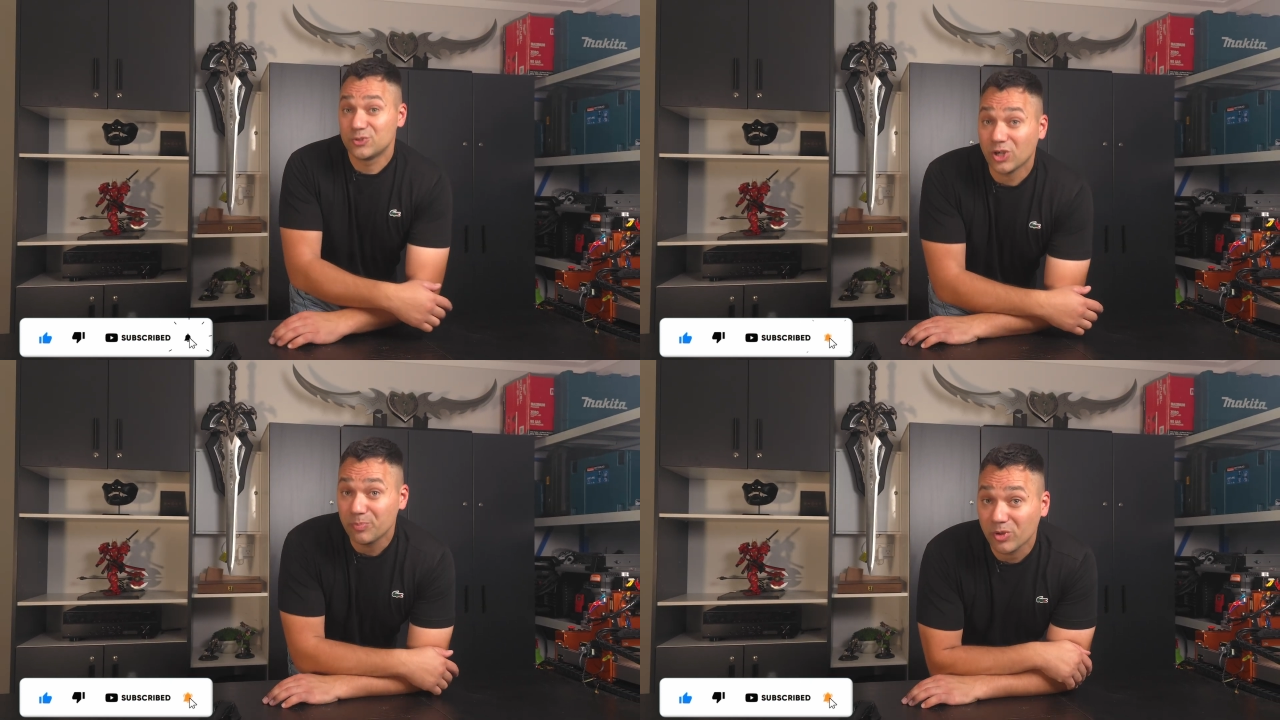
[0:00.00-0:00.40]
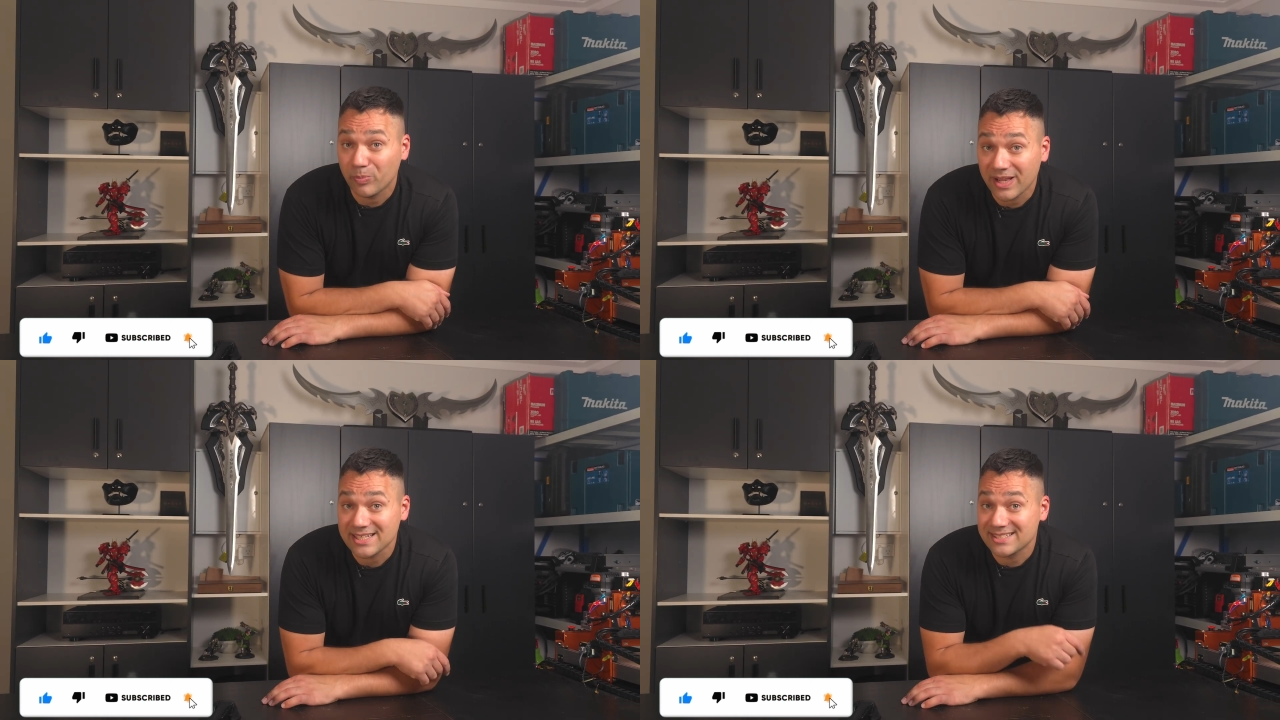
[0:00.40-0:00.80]
Drop your
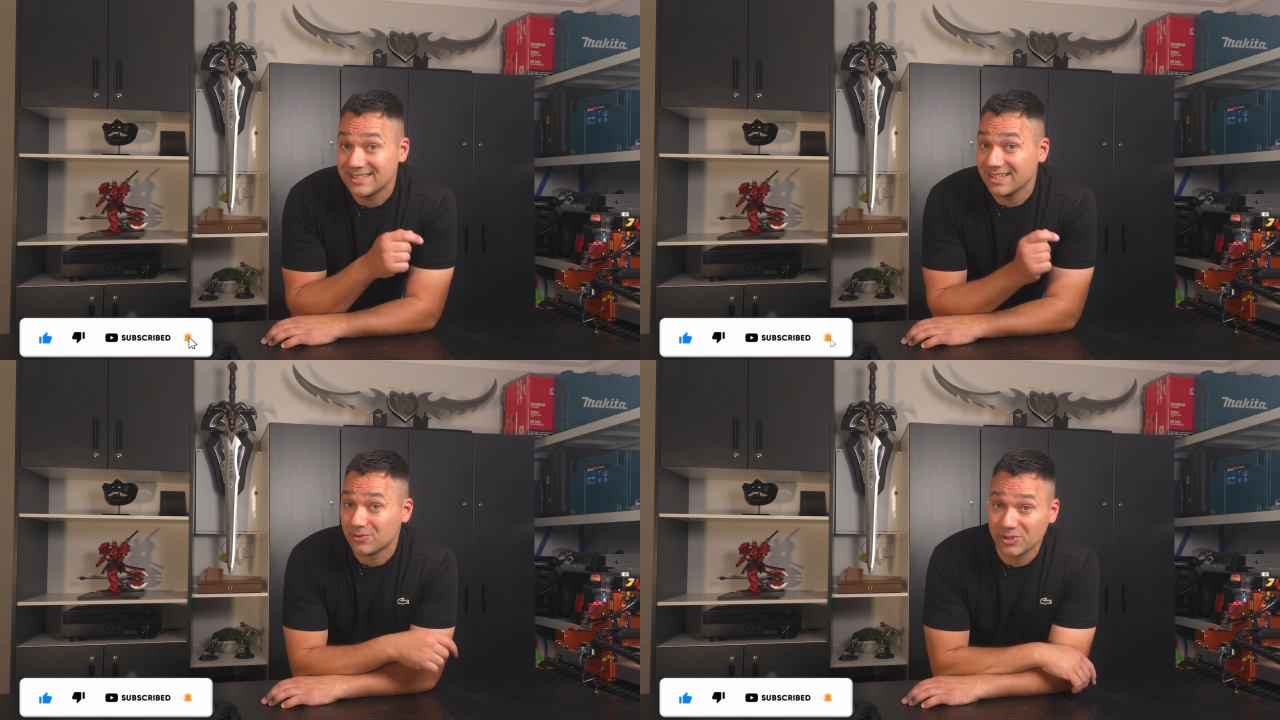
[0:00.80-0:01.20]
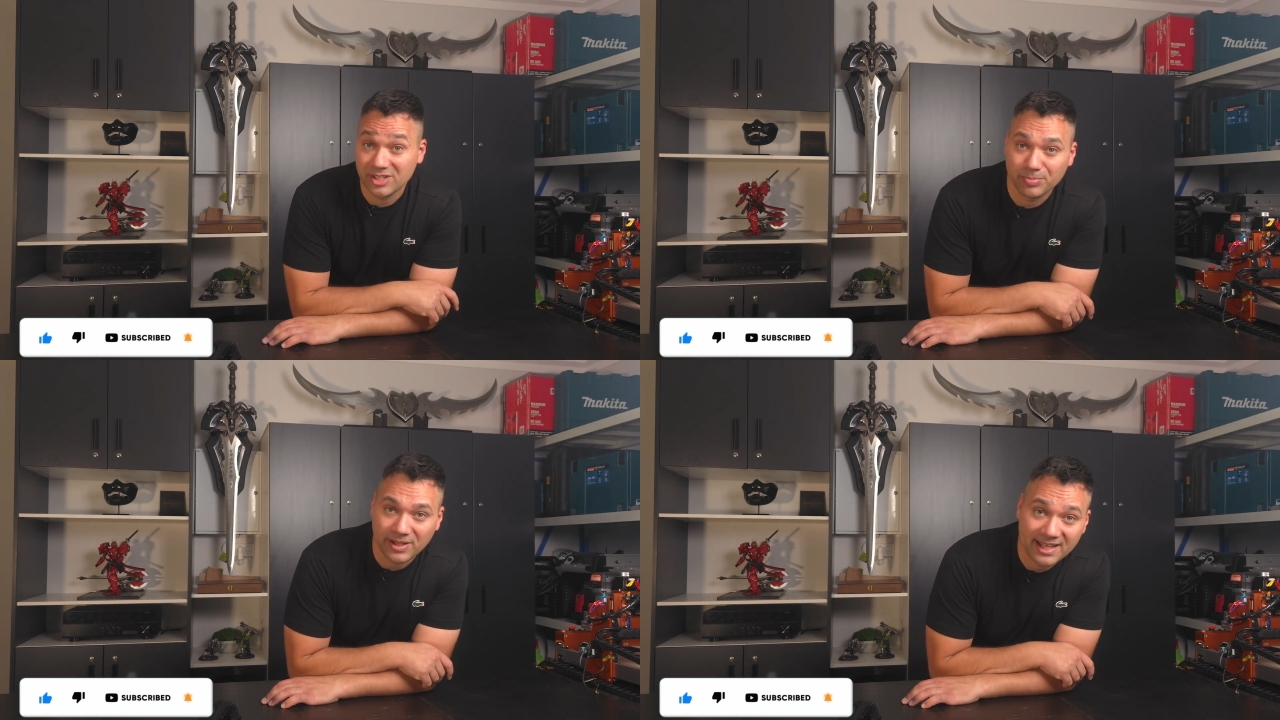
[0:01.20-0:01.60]
best didn't read
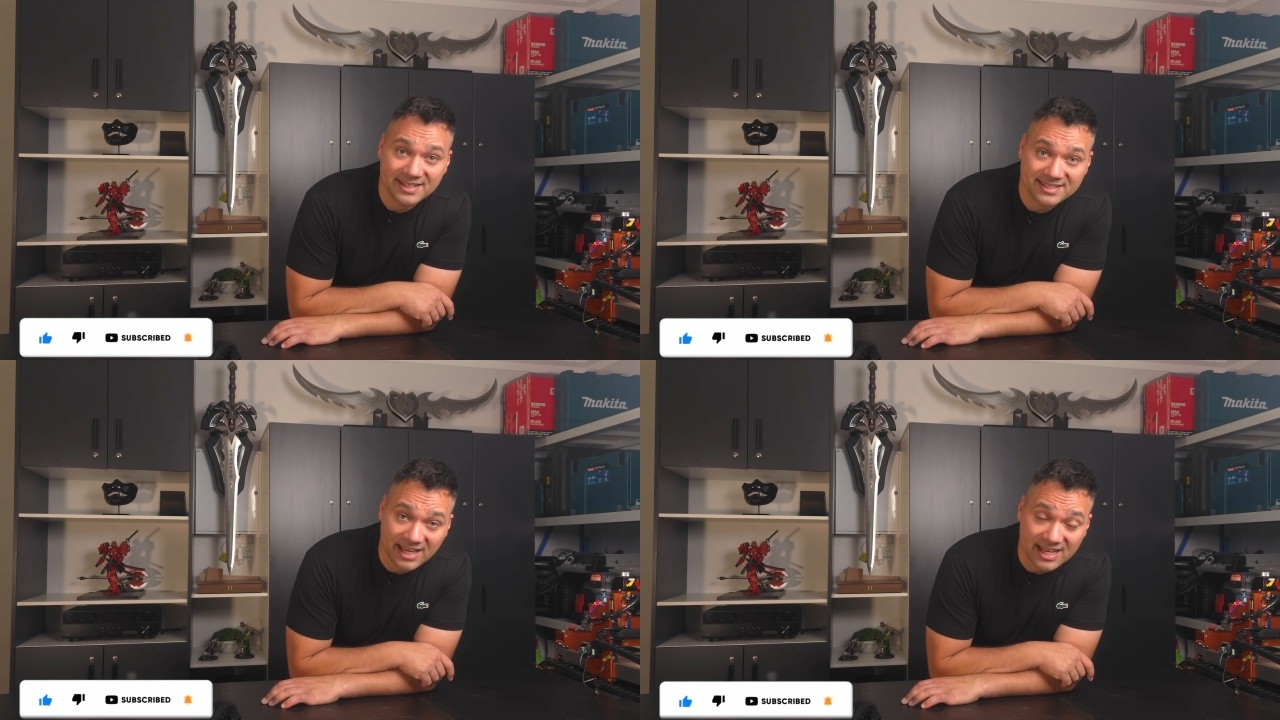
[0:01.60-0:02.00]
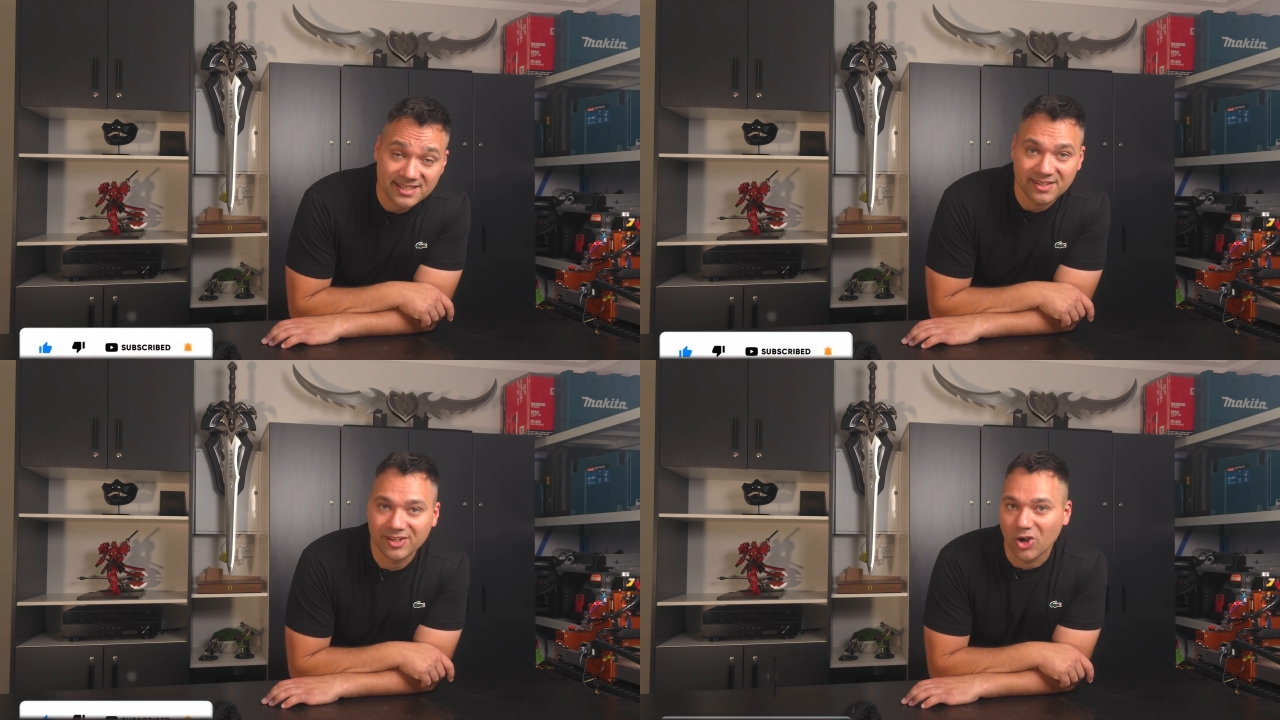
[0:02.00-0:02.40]
the plan
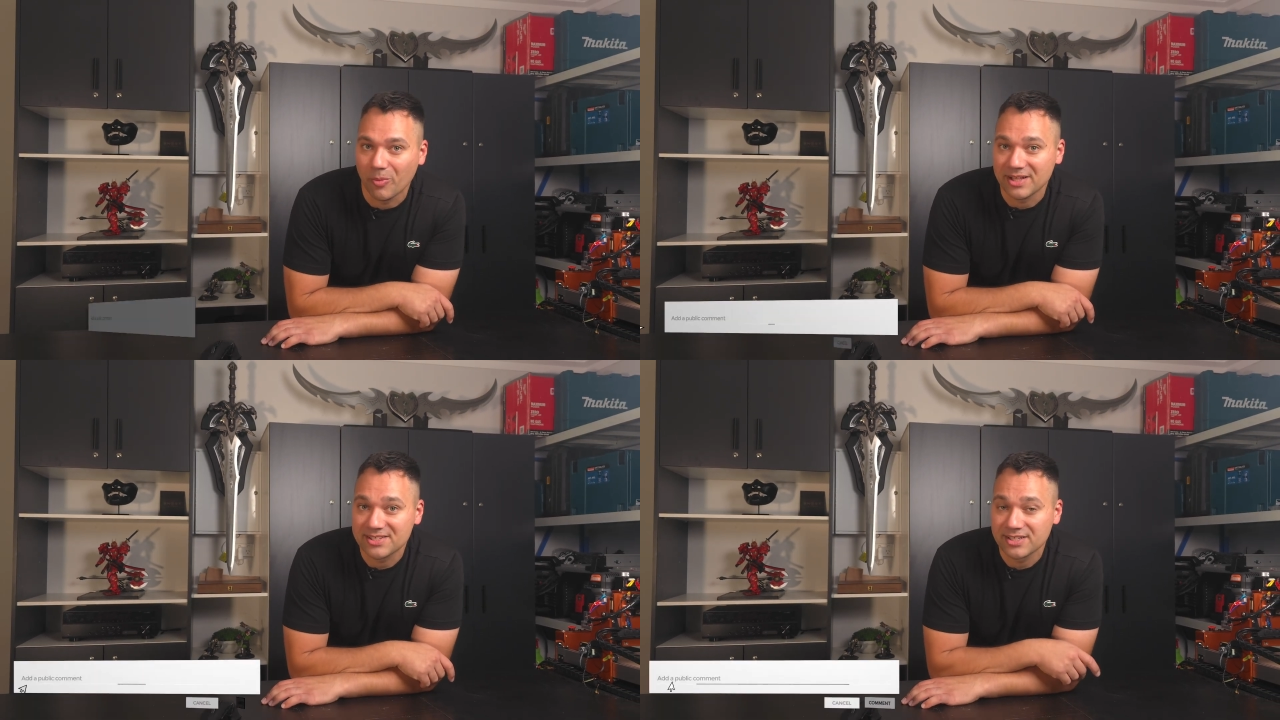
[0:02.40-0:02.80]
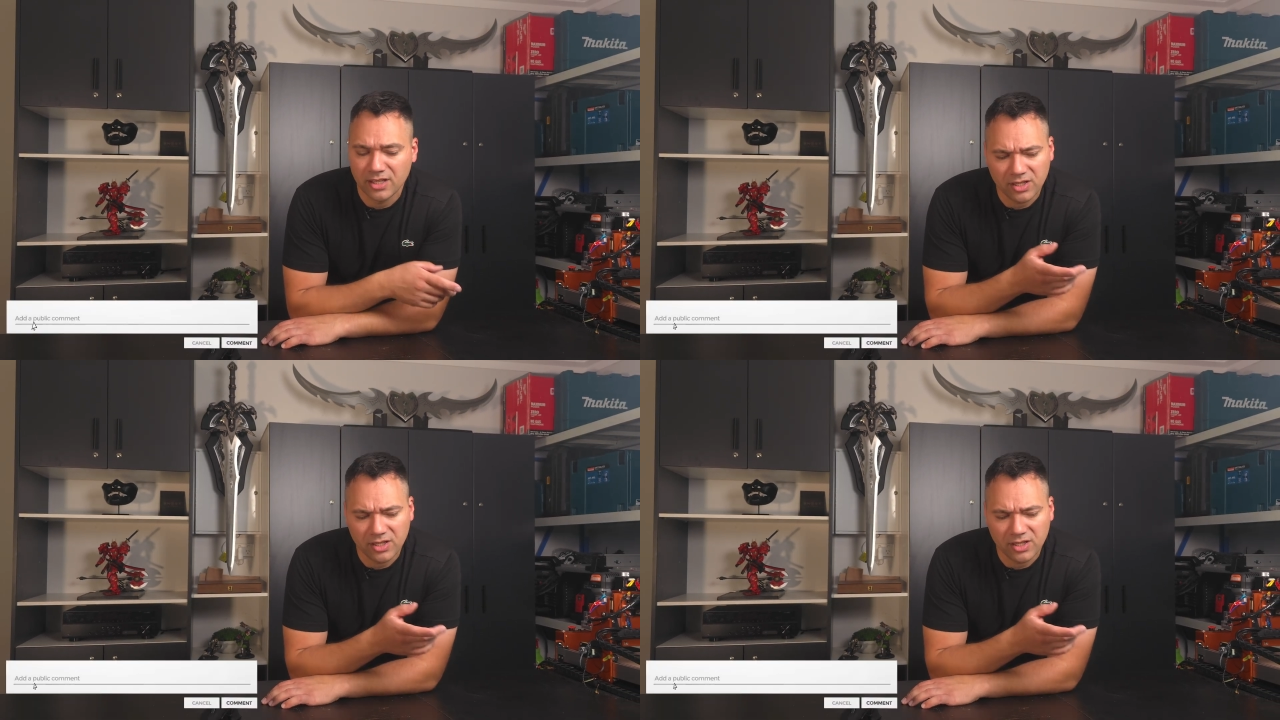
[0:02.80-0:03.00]
disaster in the comments.